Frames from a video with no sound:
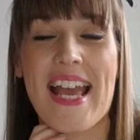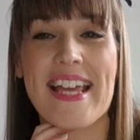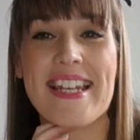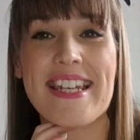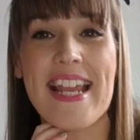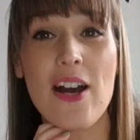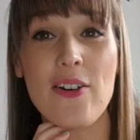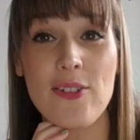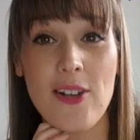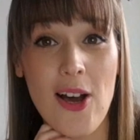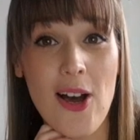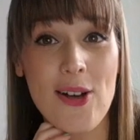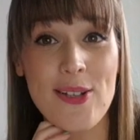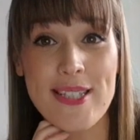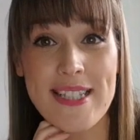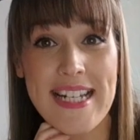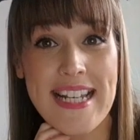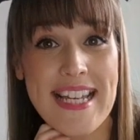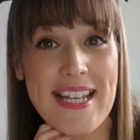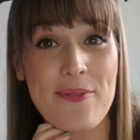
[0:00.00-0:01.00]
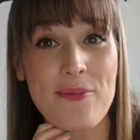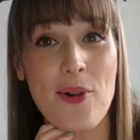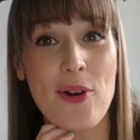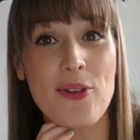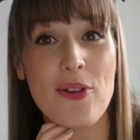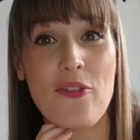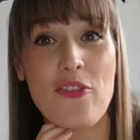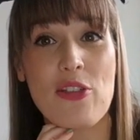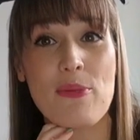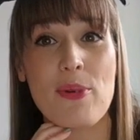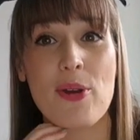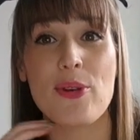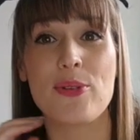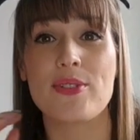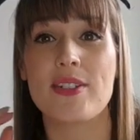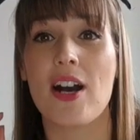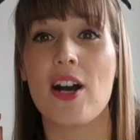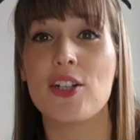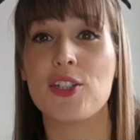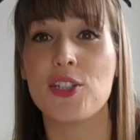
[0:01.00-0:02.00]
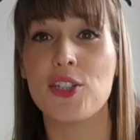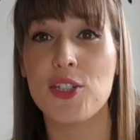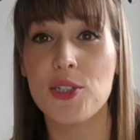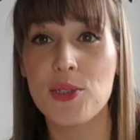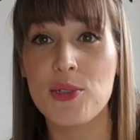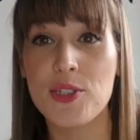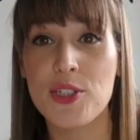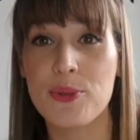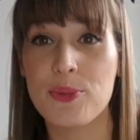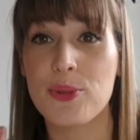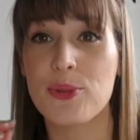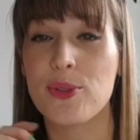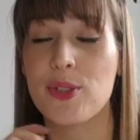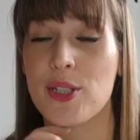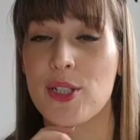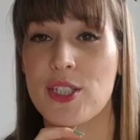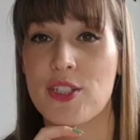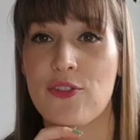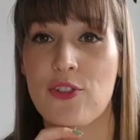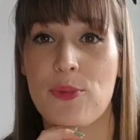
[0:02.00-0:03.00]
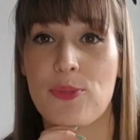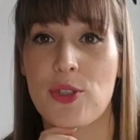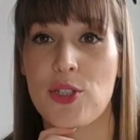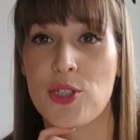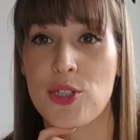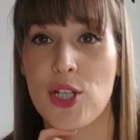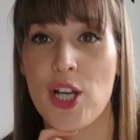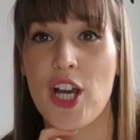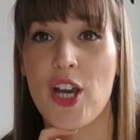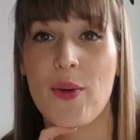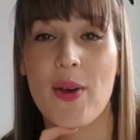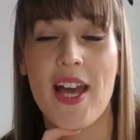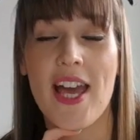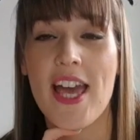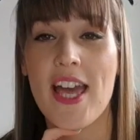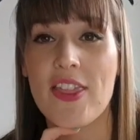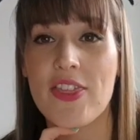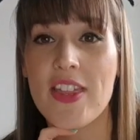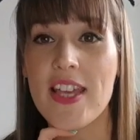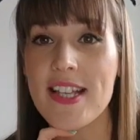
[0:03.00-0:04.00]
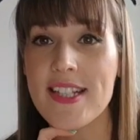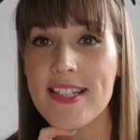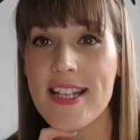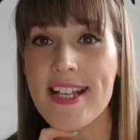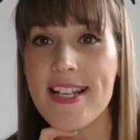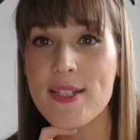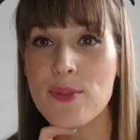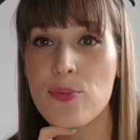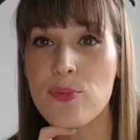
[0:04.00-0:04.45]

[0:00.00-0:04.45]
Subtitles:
Now, lastly, one of the most unusual looks from the show. This is